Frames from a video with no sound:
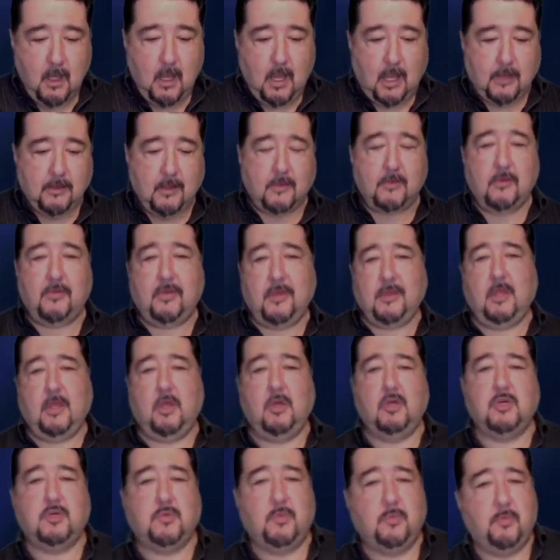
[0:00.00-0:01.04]
Another thing that
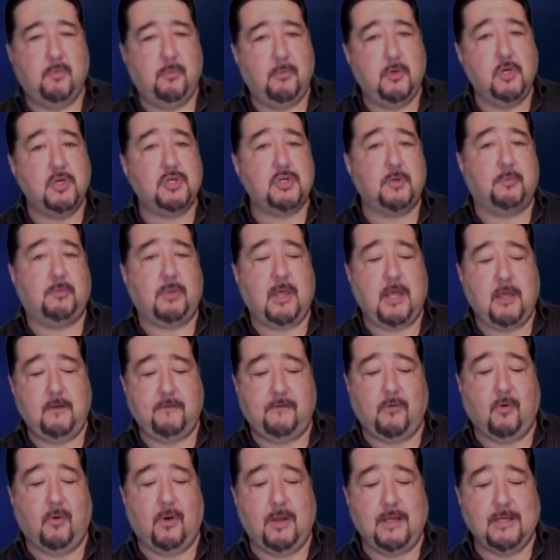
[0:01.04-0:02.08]
you, sh you should plan
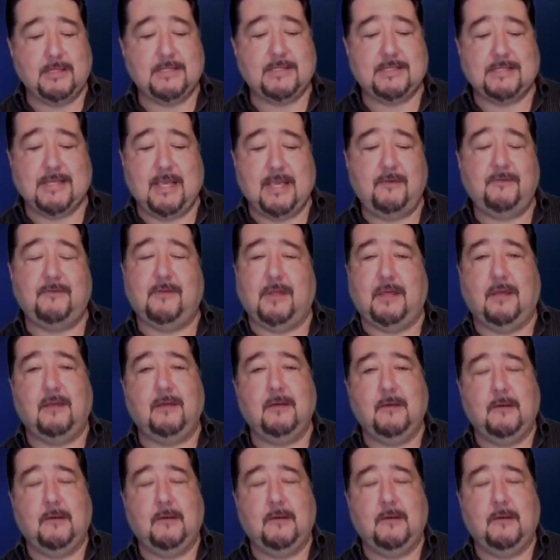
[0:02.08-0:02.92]
for is safety.